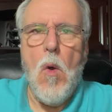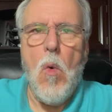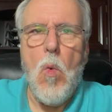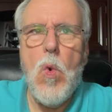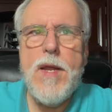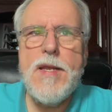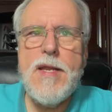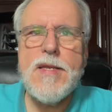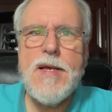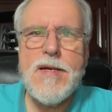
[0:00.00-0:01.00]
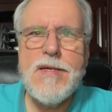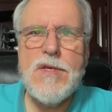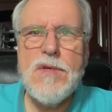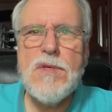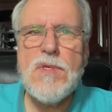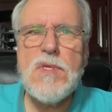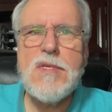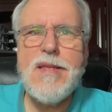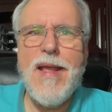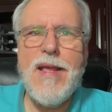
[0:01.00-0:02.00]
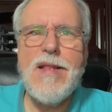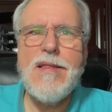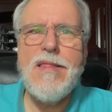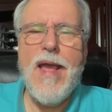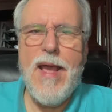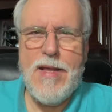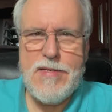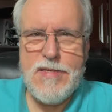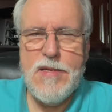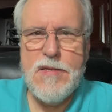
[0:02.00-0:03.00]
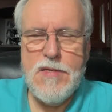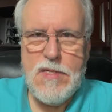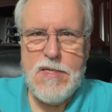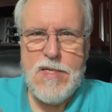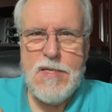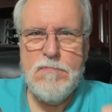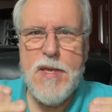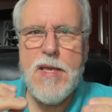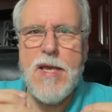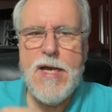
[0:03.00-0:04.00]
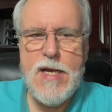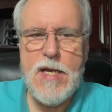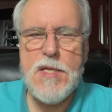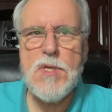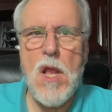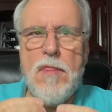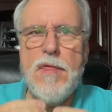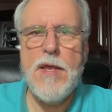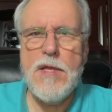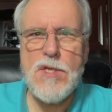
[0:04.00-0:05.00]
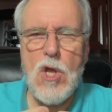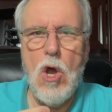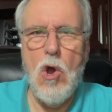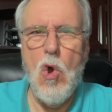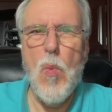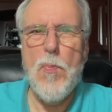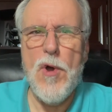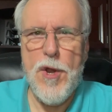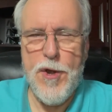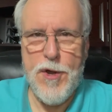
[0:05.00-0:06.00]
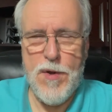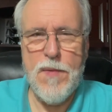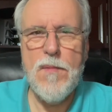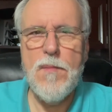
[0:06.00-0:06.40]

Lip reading: We need to understand that because this opener